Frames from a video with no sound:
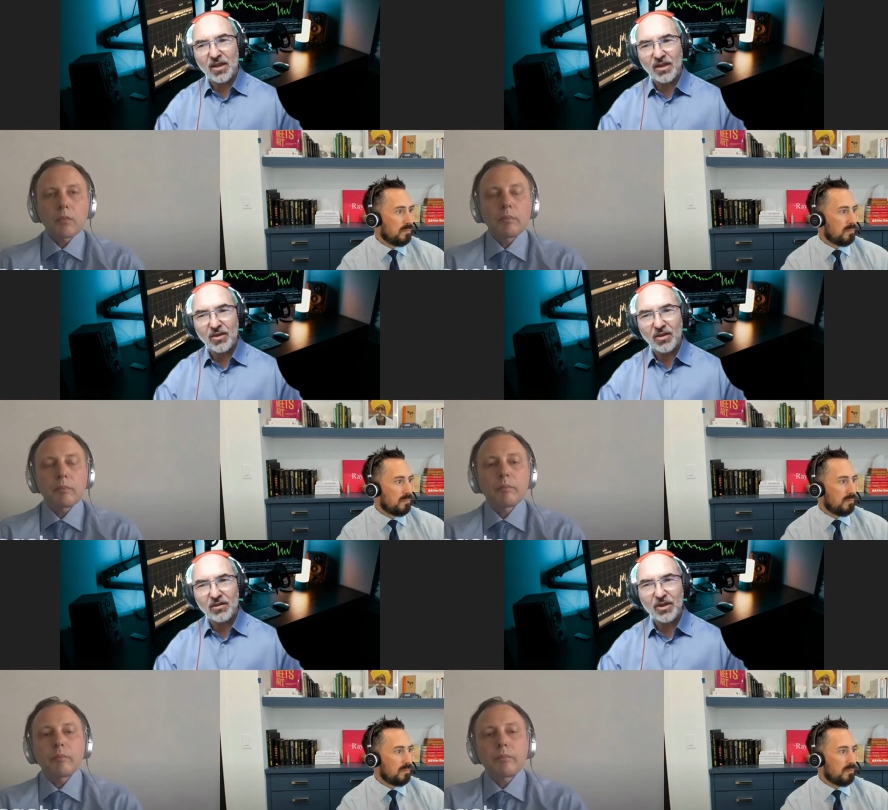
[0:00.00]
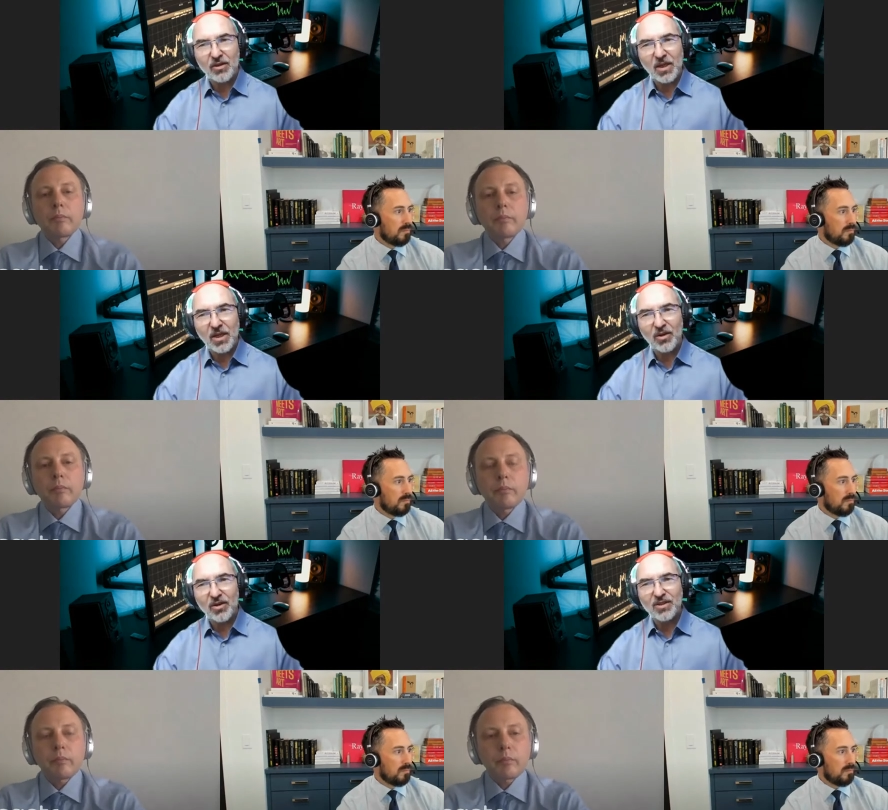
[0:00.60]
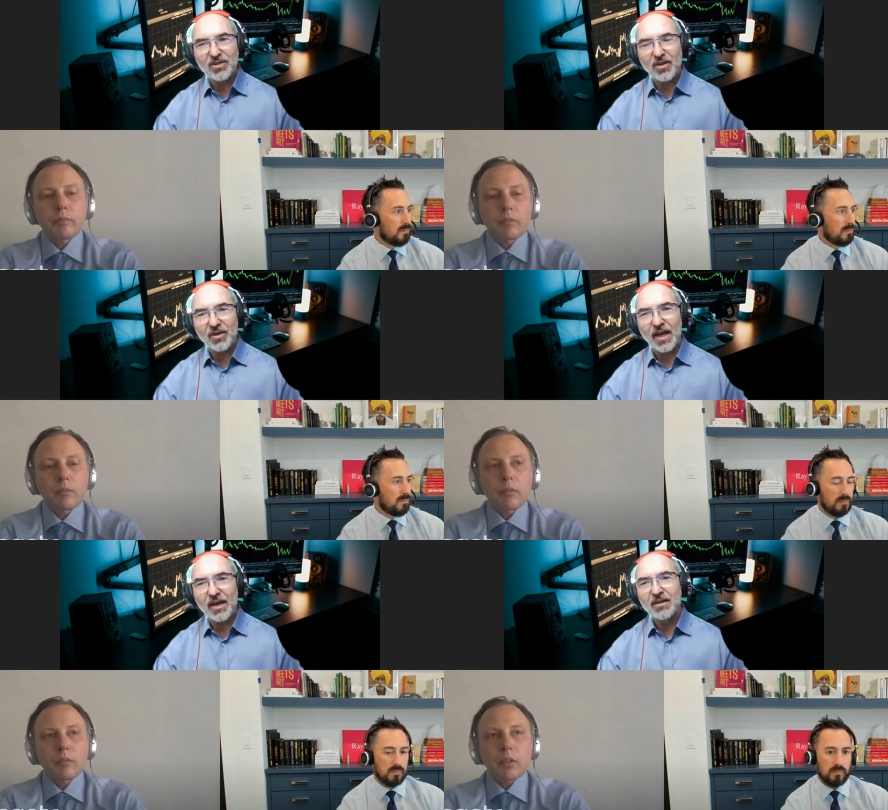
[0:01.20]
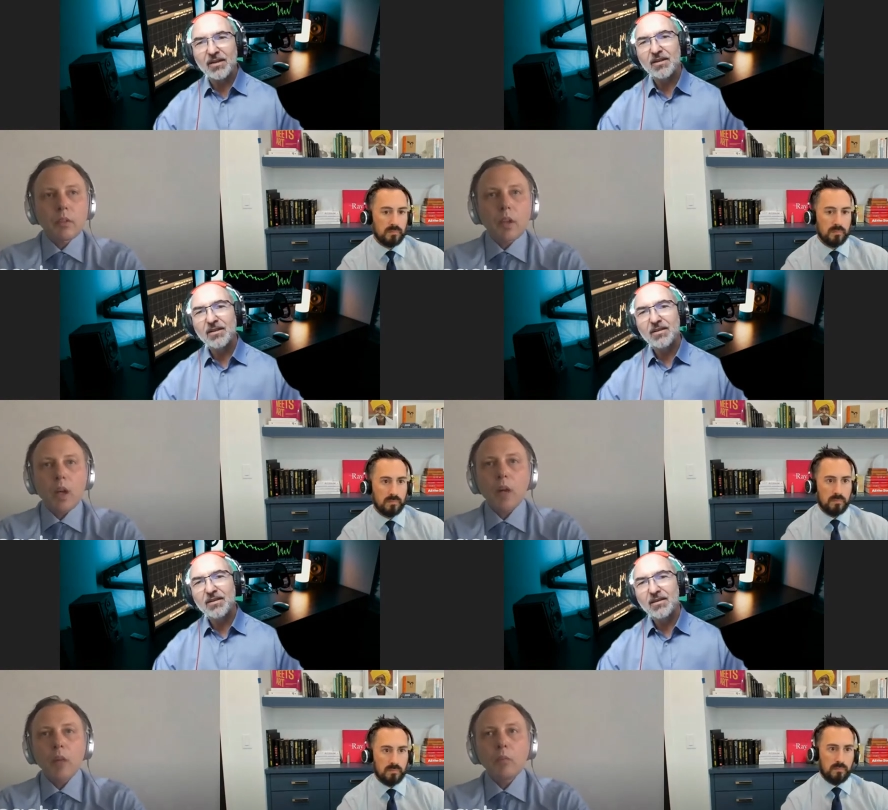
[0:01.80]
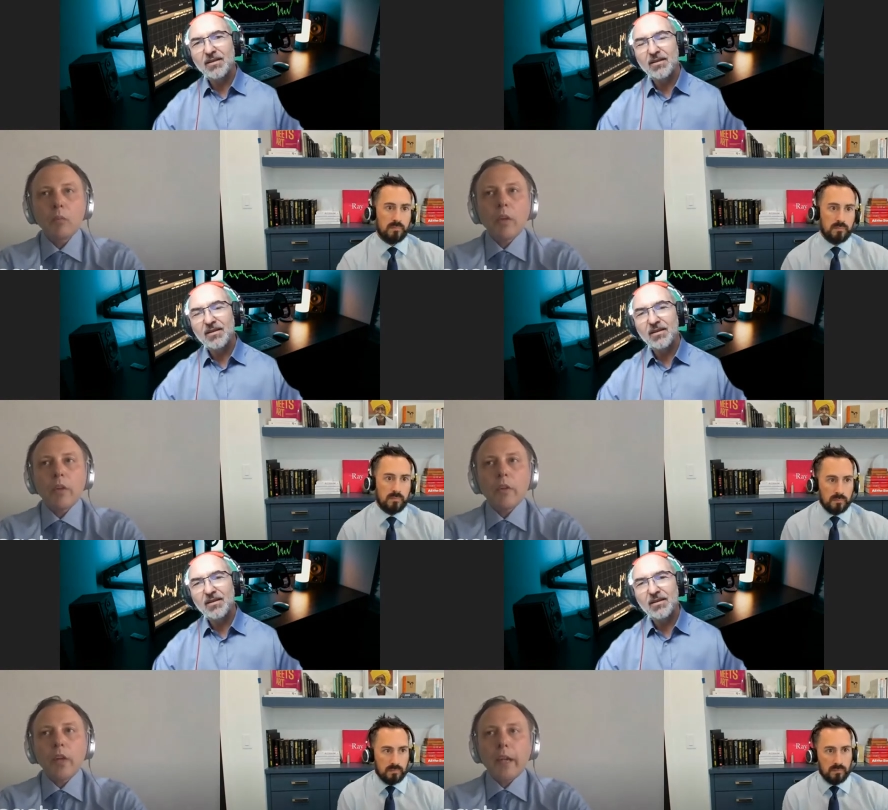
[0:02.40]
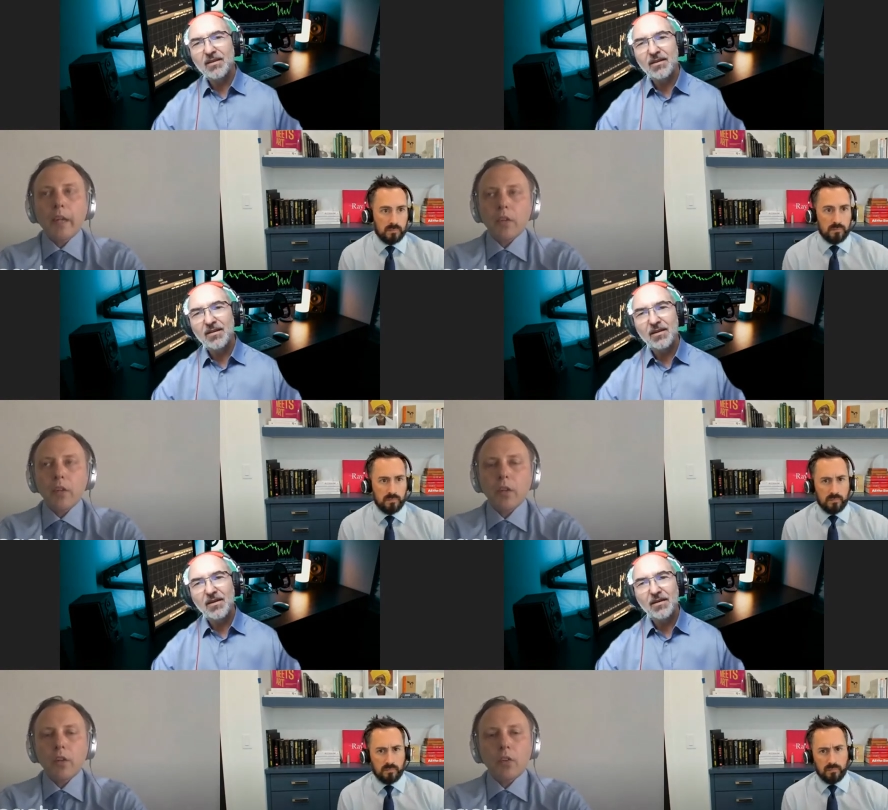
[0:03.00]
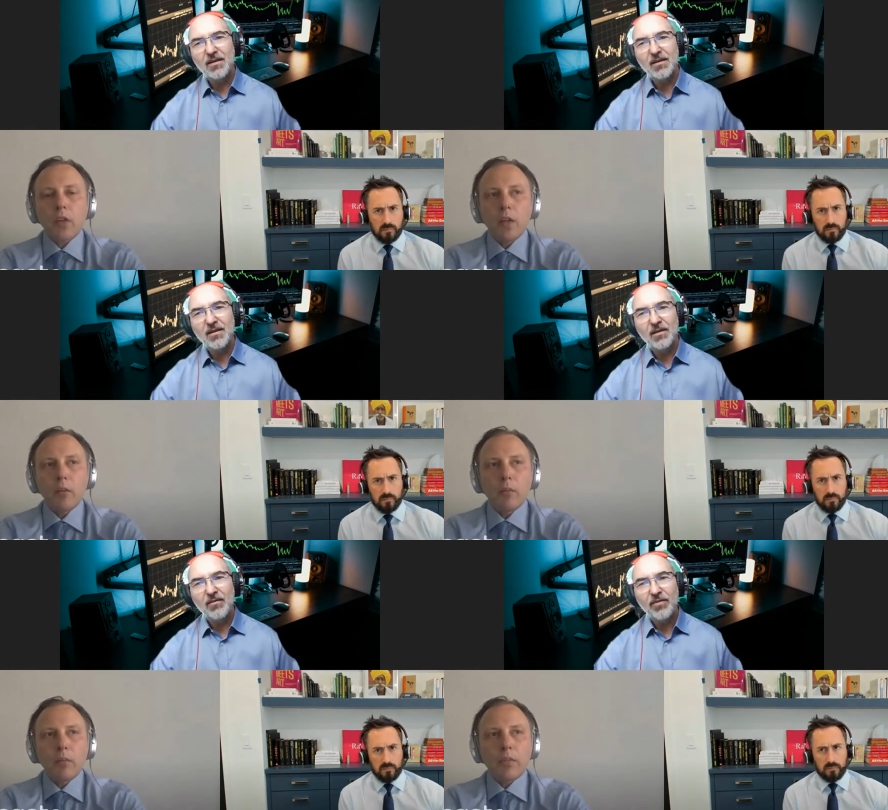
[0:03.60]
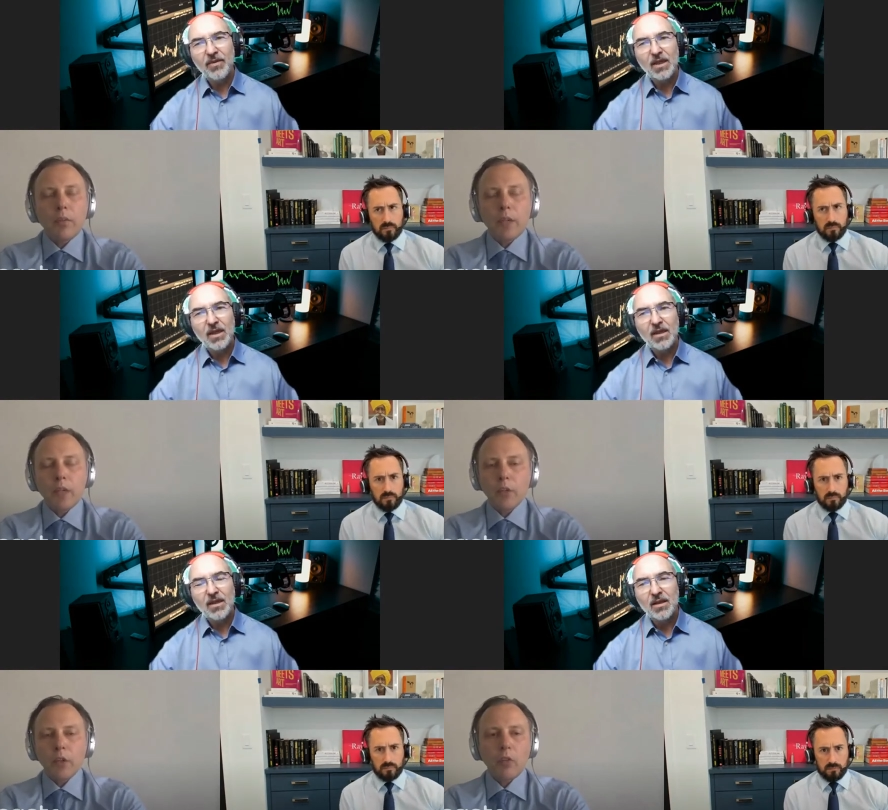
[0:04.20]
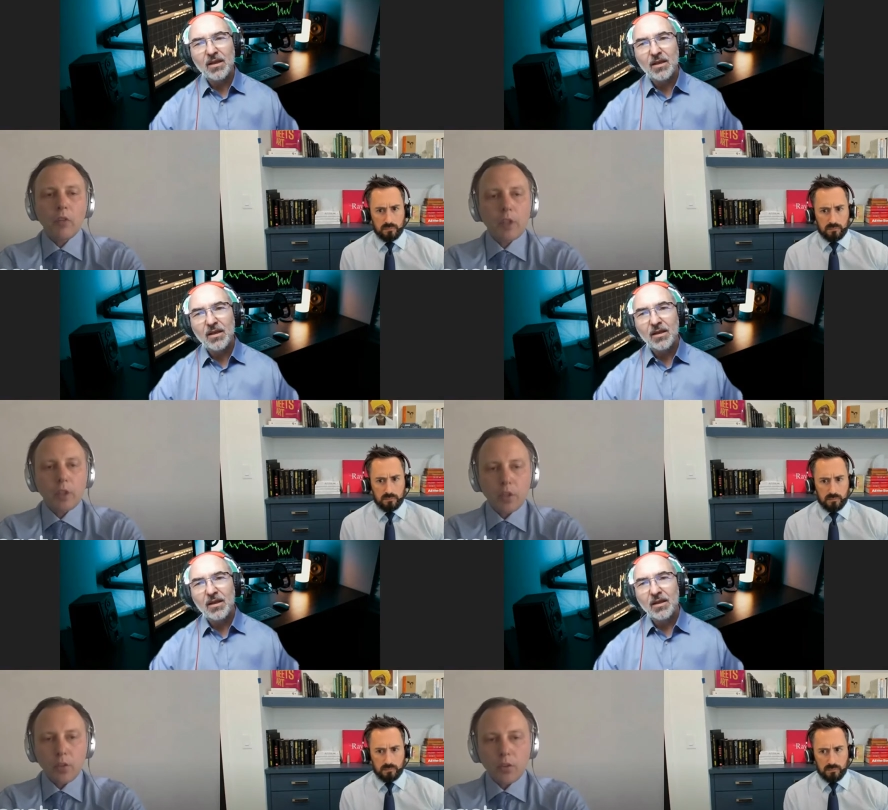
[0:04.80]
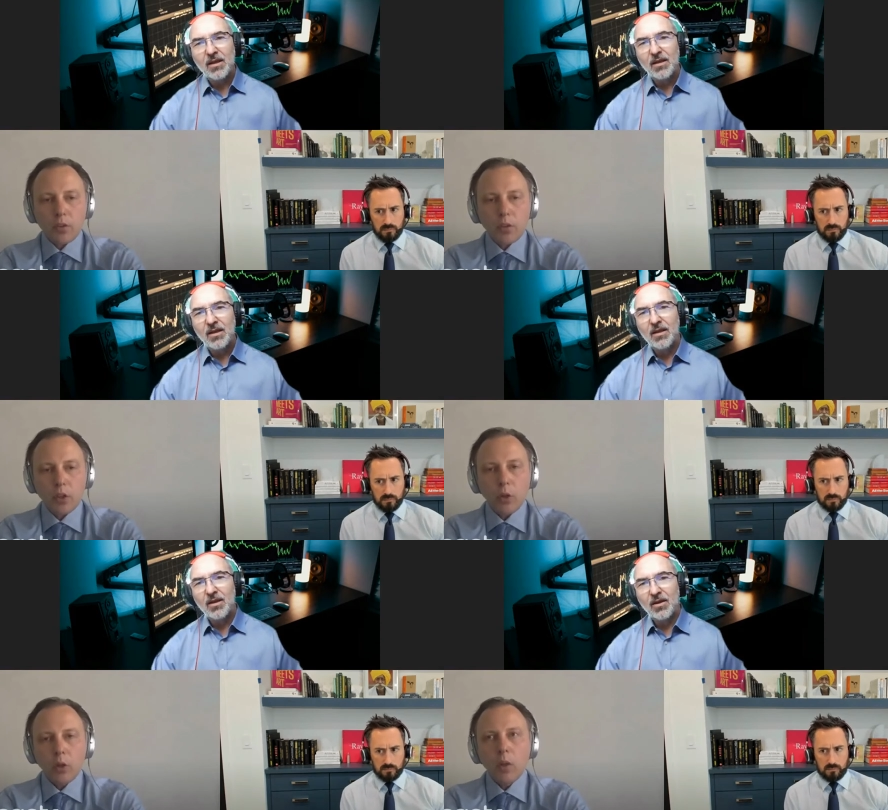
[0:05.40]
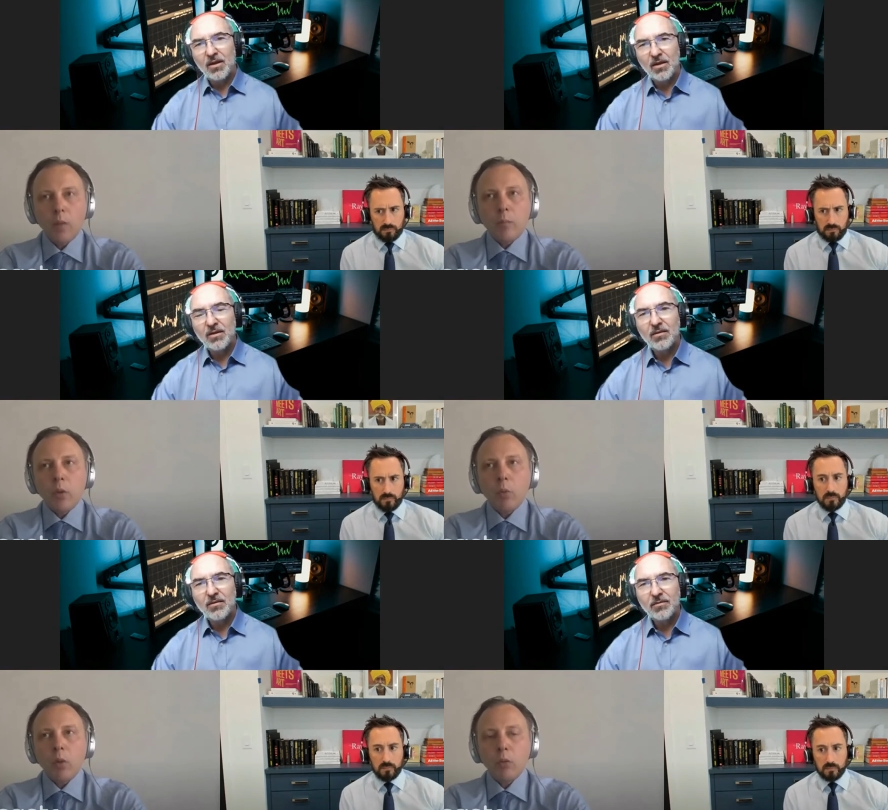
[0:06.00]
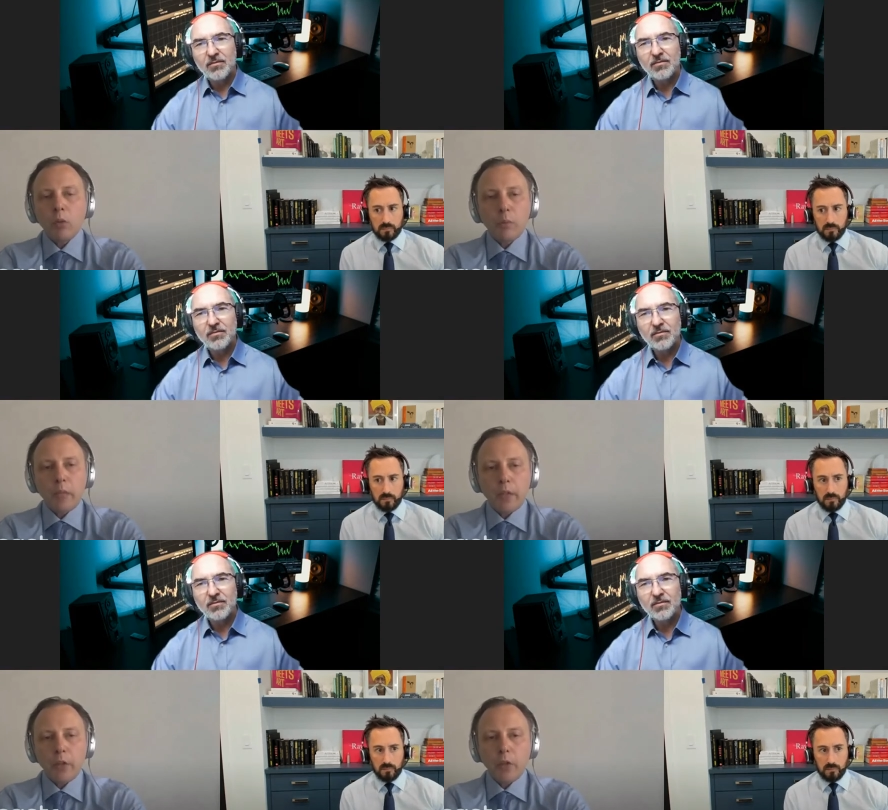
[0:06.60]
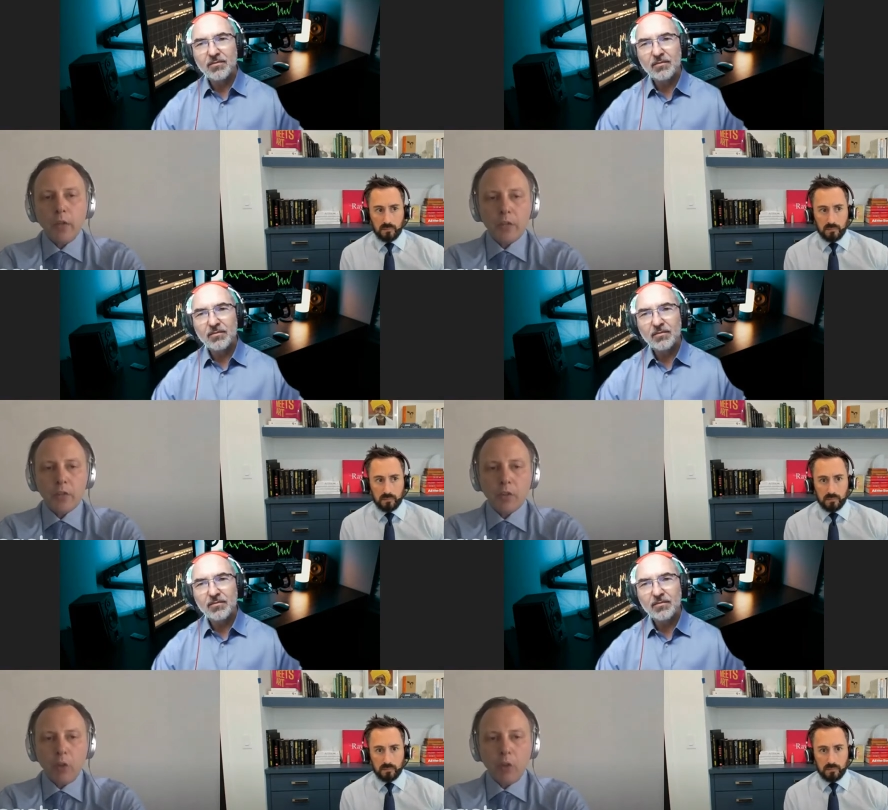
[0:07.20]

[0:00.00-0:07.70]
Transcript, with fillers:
Speaker 1: and and they're a little bit nervous on that.
Speaker 2: Um, so I guess there's um, three different conversations. So one would be a new hedge fund